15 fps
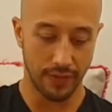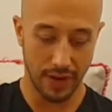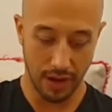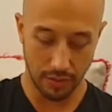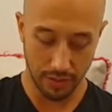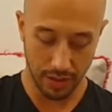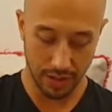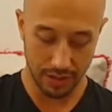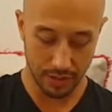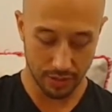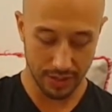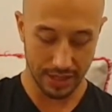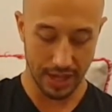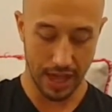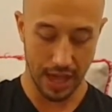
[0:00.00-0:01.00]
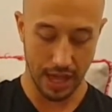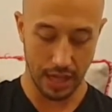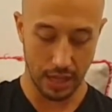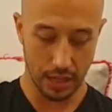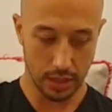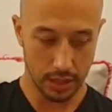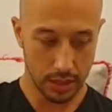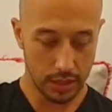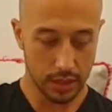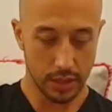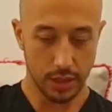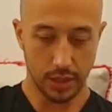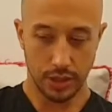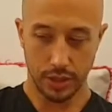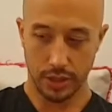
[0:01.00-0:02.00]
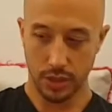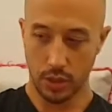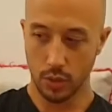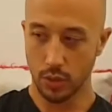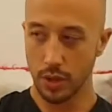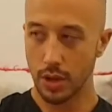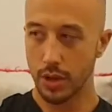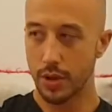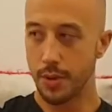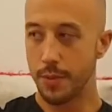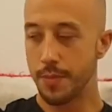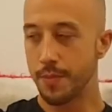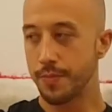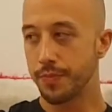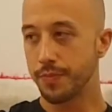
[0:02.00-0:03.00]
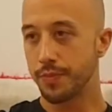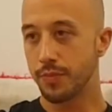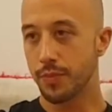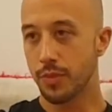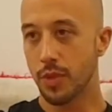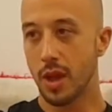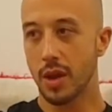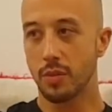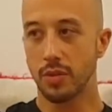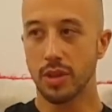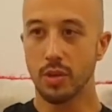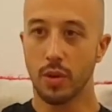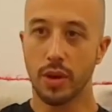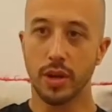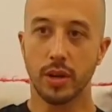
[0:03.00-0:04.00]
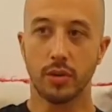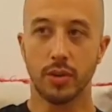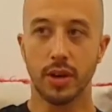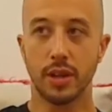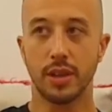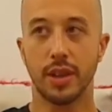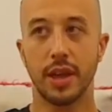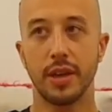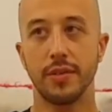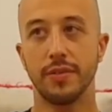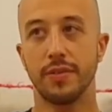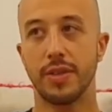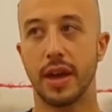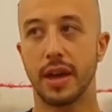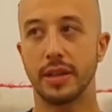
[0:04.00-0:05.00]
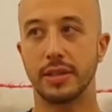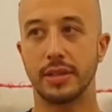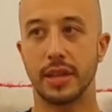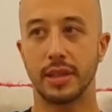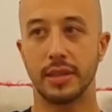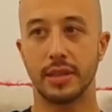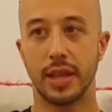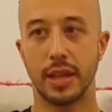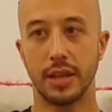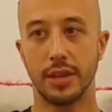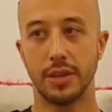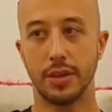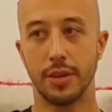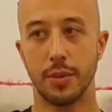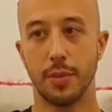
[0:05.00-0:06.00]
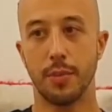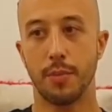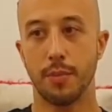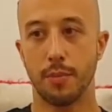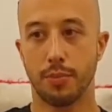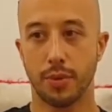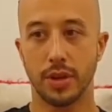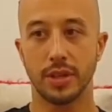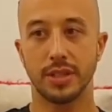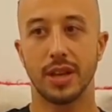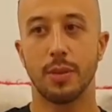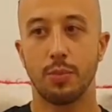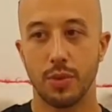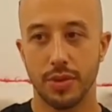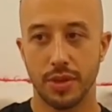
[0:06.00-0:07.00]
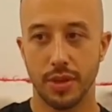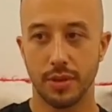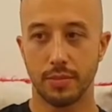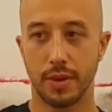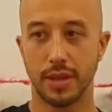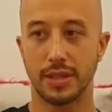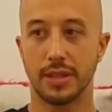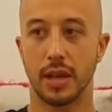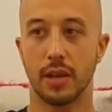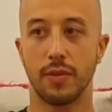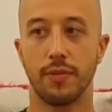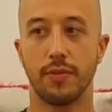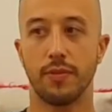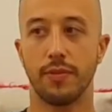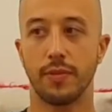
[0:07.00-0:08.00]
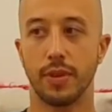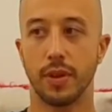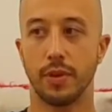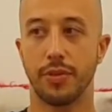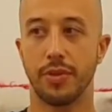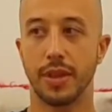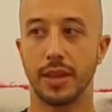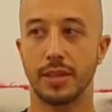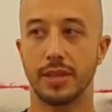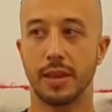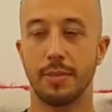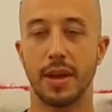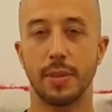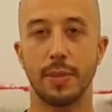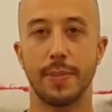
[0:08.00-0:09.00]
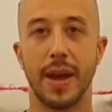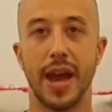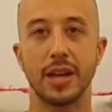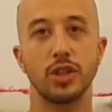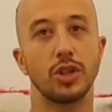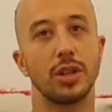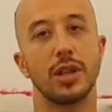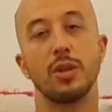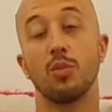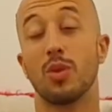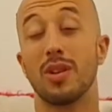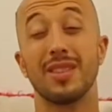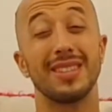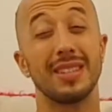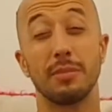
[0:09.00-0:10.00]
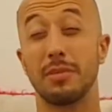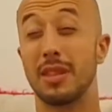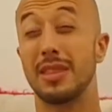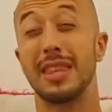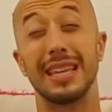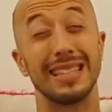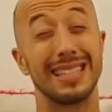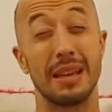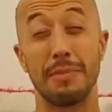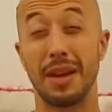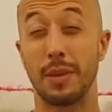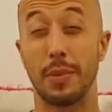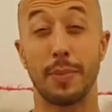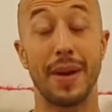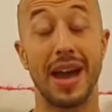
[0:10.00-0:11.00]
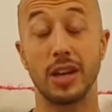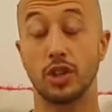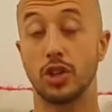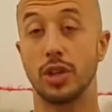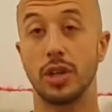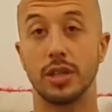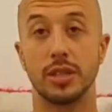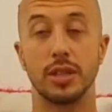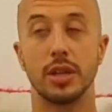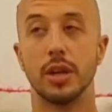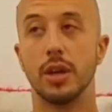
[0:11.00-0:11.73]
And I realized I was like, hey, so I really want to create a life that brings up within myself, things that make me passionate. And what are some of the things that make me passionate?